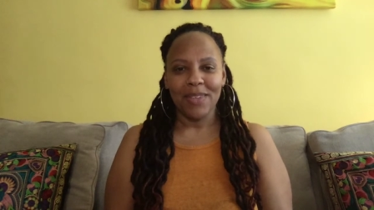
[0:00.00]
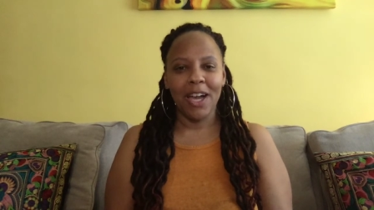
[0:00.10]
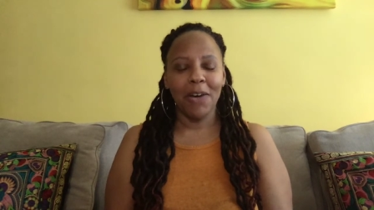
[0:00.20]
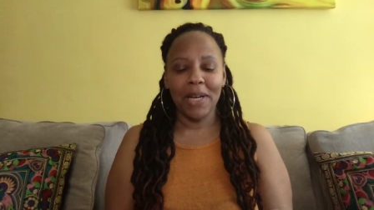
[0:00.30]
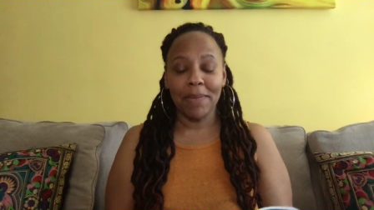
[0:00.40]

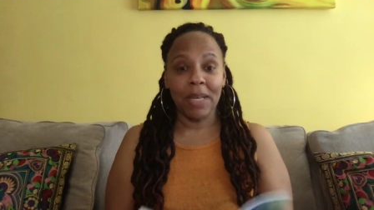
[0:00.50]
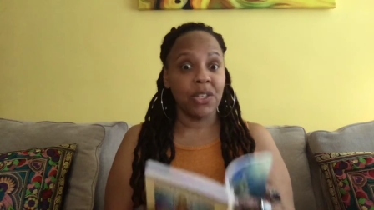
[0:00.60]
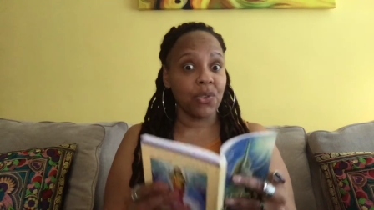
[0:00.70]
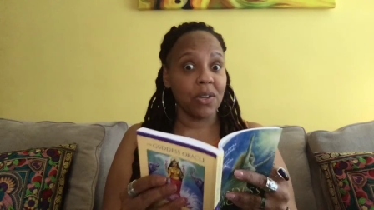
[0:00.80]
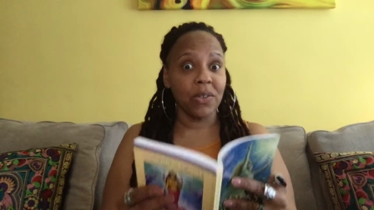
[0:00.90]
All right, I
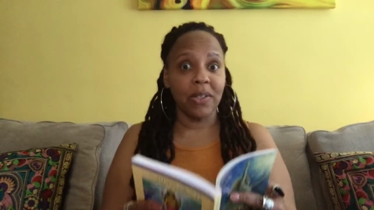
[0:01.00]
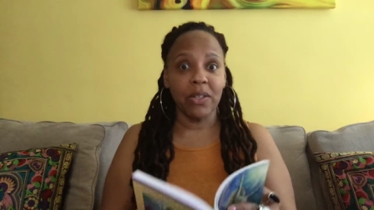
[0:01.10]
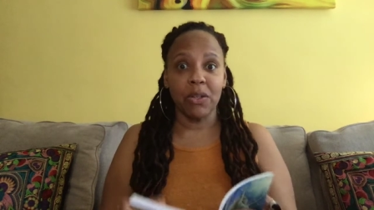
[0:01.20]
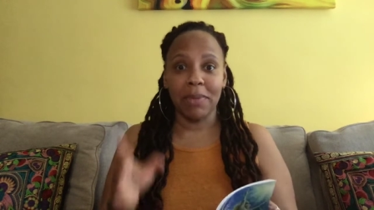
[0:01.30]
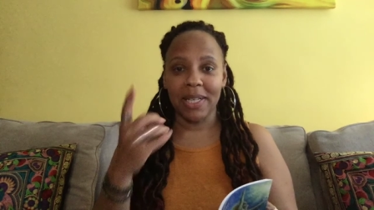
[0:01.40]
struggled a
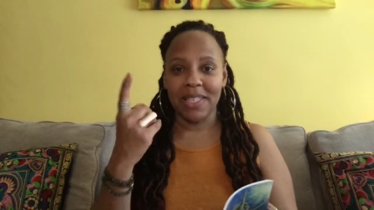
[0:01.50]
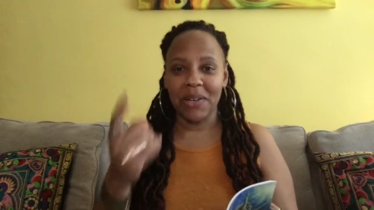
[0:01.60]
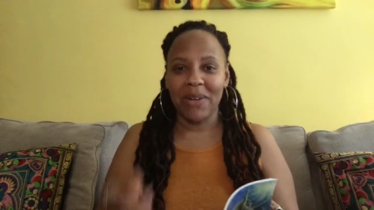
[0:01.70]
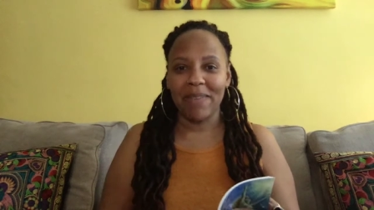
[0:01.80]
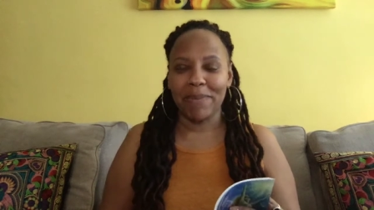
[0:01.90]
little bit because I
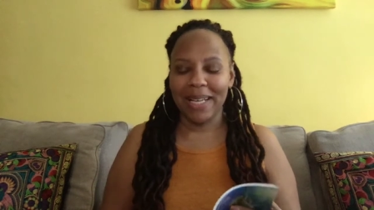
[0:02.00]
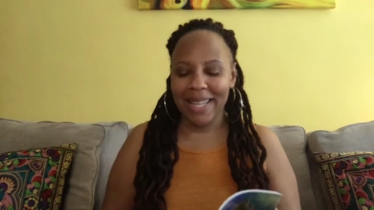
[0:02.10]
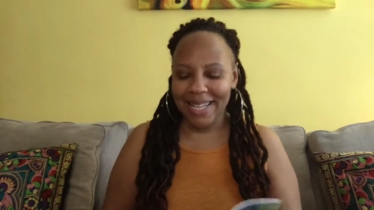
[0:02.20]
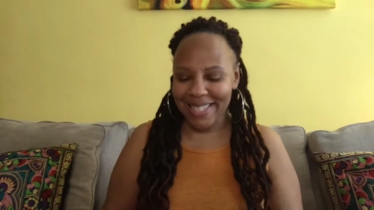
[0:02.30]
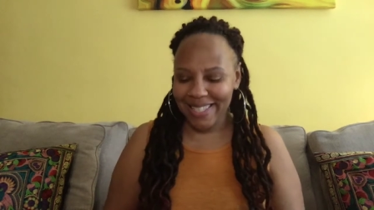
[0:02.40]
don't have my
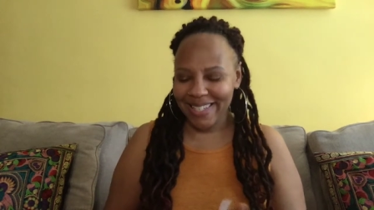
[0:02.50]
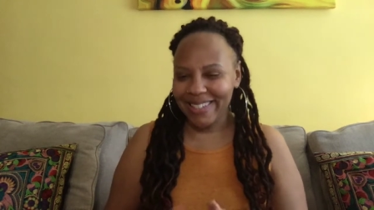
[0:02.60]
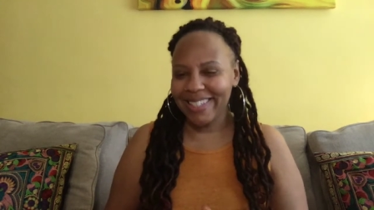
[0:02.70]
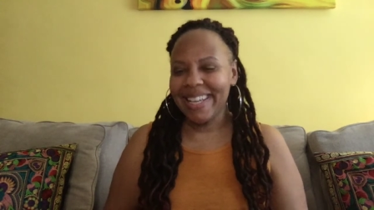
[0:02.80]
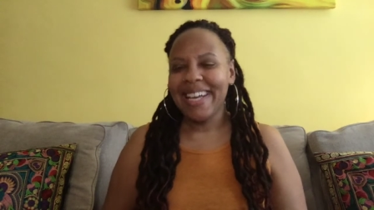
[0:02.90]
glasses
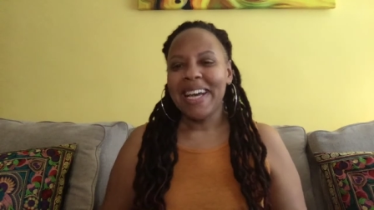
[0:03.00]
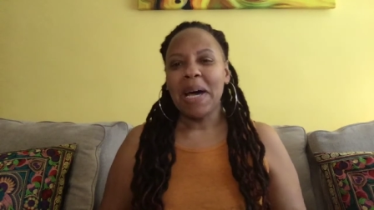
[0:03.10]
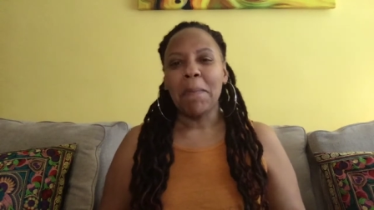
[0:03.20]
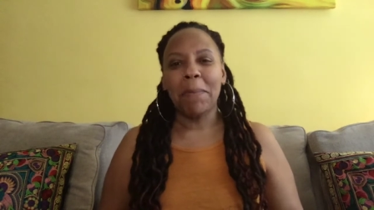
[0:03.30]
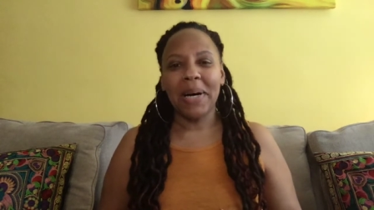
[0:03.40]
on,
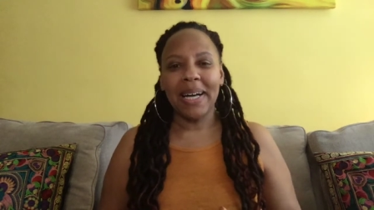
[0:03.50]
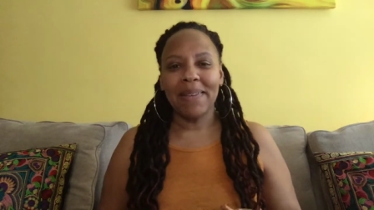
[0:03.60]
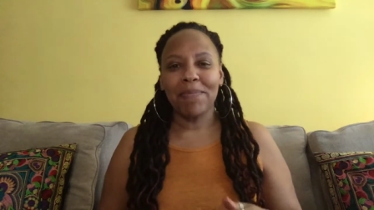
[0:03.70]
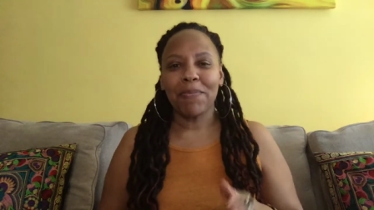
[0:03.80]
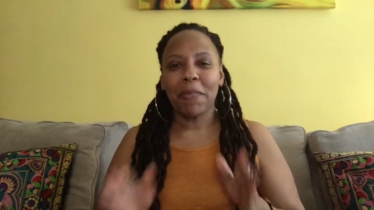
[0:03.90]
but
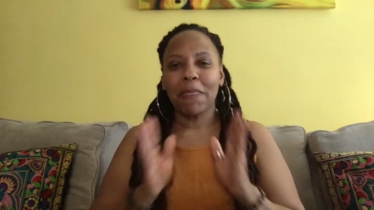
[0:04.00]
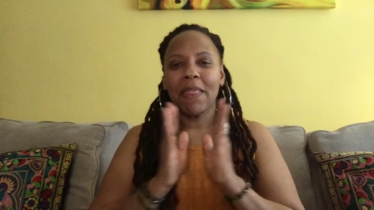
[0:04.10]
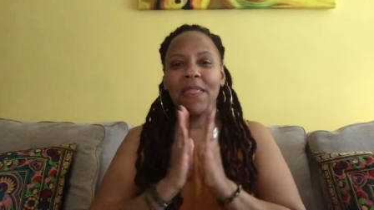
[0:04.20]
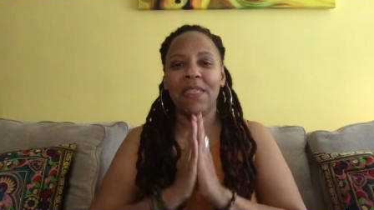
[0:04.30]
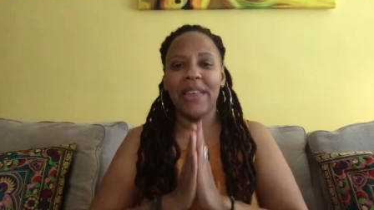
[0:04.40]

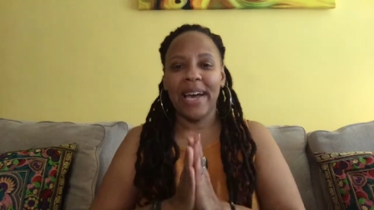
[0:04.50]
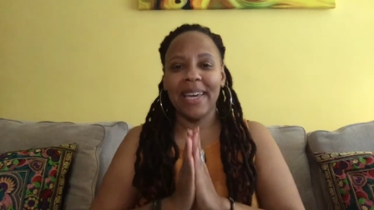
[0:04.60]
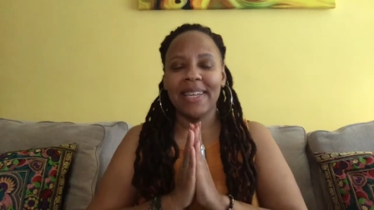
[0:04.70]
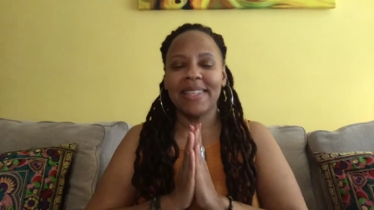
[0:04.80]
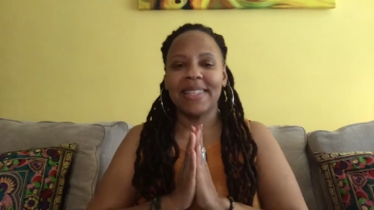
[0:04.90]
that
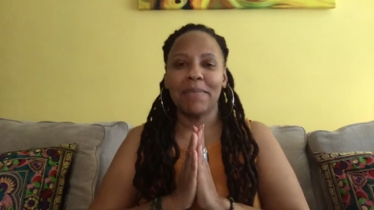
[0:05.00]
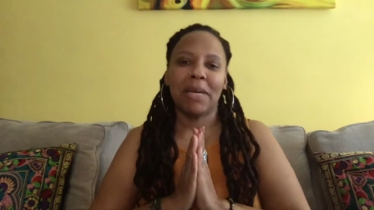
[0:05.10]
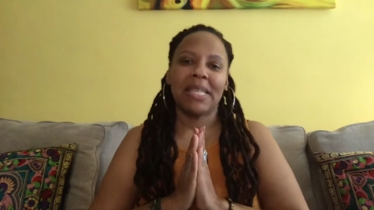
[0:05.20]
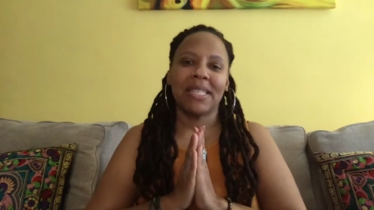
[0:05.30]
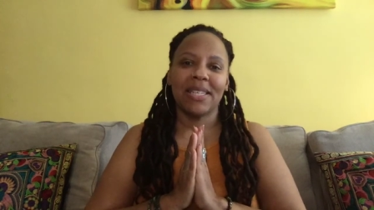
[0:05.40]
is the
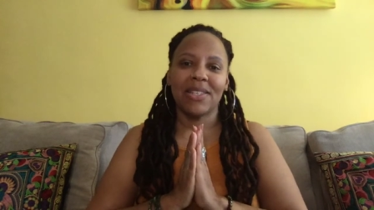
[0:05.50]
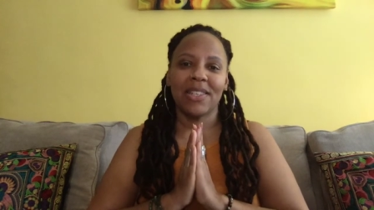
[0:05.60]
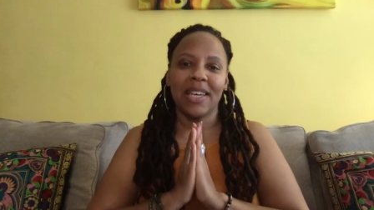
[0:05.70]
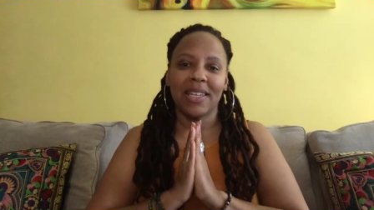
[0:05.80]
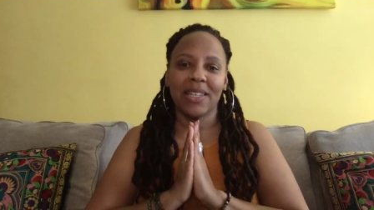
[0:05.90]
message
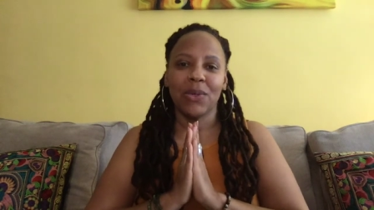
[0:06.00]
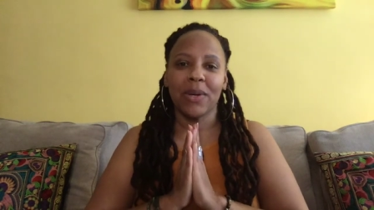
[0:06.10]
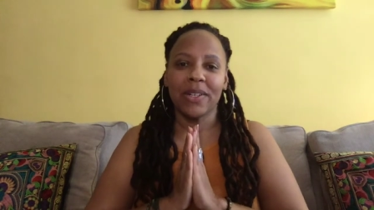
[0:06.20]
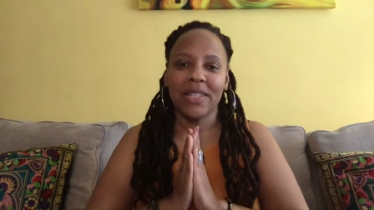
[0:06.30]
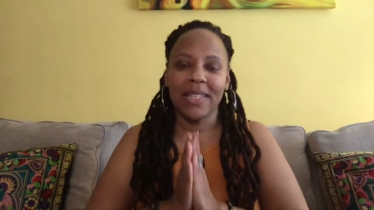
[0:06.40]
that you
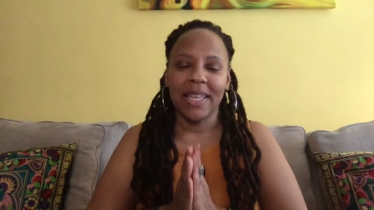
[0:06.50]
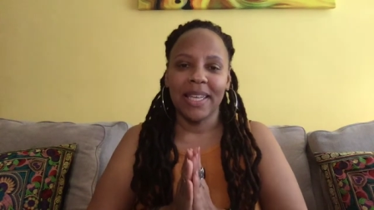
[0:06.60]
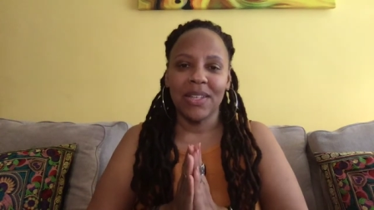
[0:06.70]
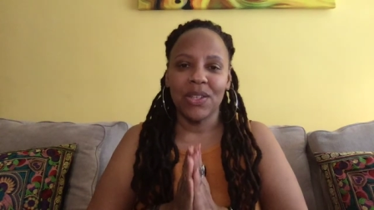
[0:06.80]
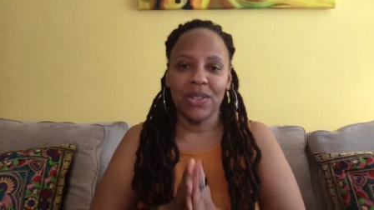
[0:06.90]
are to take
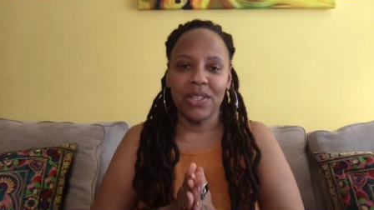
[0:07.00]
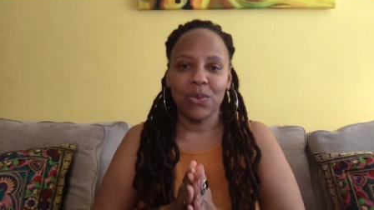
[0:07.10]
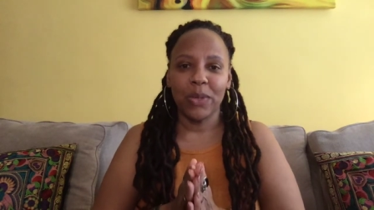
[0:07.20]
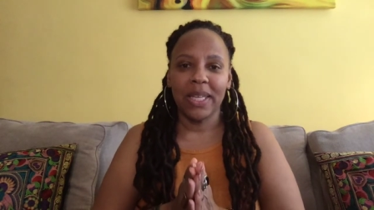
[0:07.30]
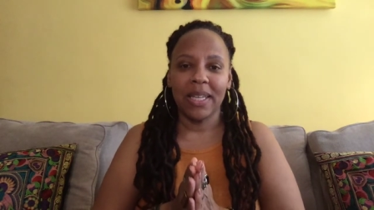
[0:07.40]
into this
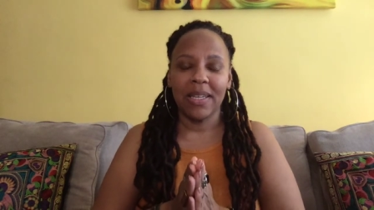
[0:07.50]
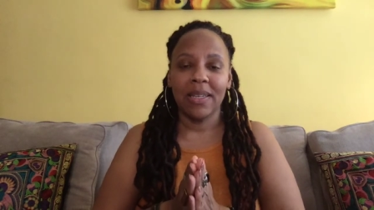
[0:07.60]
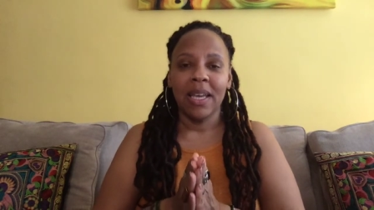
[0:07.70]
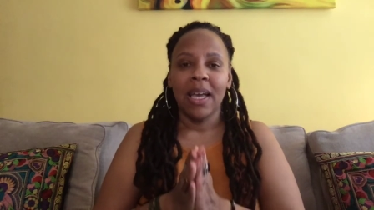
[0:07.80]
weekend.